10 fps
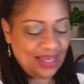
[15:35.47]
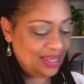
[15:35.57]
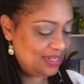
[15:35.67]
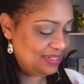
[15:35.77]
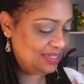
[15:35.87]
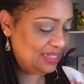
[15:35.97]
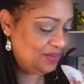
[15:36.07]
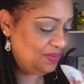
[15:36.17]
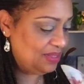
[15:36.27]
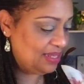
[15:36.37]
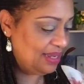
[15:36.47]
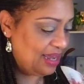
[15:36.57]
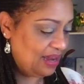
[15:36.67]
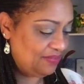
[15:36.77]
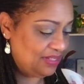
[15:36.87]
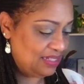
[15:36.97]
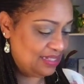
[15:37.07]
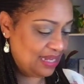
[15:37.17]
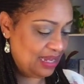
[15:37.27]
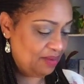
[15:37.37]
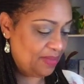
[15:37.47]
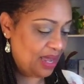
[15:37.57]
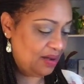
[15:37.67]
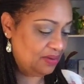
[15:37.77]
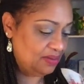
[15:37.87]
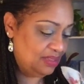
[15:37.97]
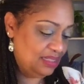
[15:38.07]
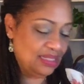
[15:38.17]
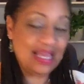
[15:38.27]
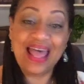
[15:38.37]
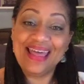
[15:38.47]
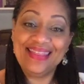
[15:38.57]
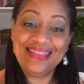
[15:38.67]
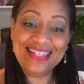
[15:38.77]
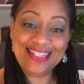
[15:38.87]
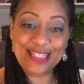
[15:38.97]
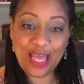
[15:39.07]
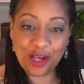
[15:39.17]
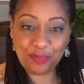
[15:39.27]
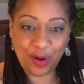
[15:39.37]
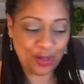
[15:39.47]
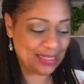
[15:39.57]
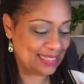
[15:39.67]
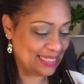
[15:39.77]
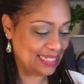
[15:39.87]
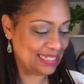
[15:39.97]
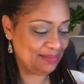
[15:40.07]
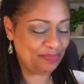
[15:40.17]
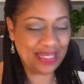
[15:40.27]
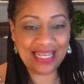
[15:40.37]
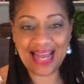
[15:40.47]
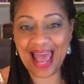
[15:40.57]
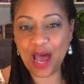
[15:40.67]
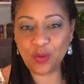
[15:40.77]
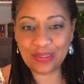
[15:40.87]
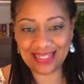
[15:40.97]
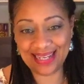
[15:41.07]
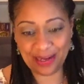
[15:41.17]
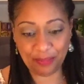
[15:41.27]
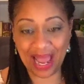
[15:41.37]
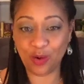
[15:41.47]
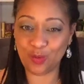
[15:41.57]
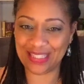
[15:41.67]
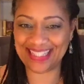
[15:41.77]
and see what they have to say about this young person being out and about,